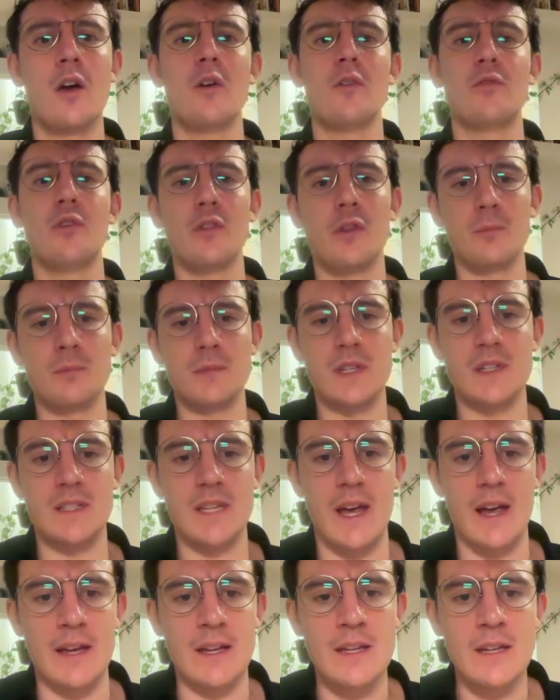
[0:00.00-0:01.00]
for them to
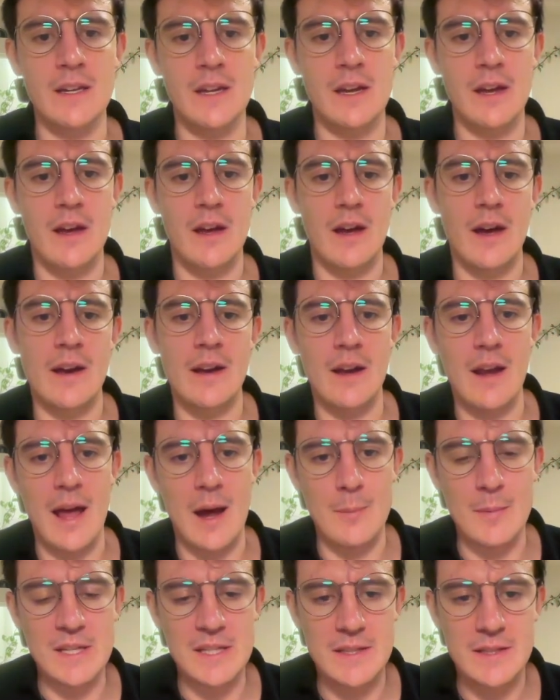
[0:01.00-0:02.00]
take and allow
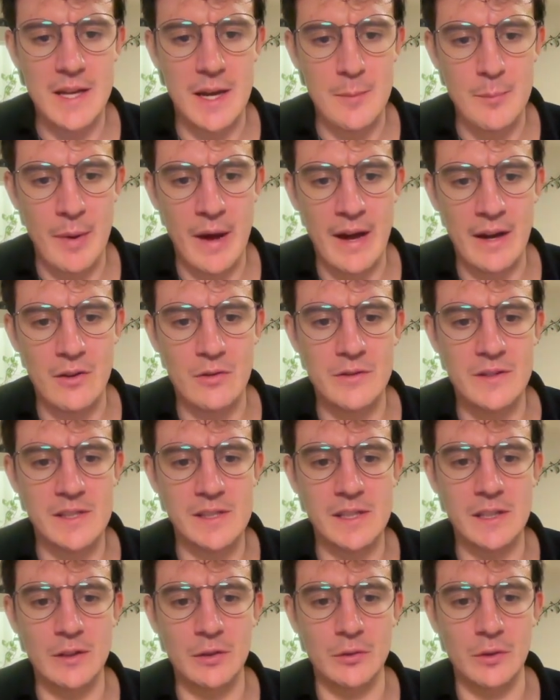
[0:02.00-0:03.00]
me to take back on
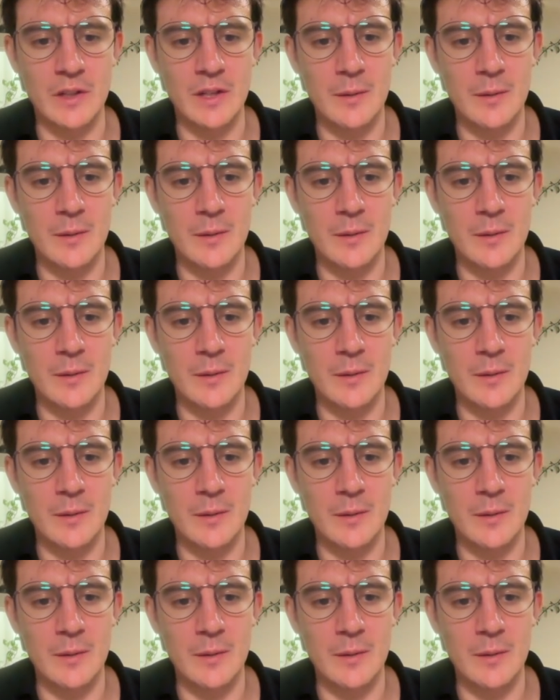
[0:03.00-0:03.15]
c3.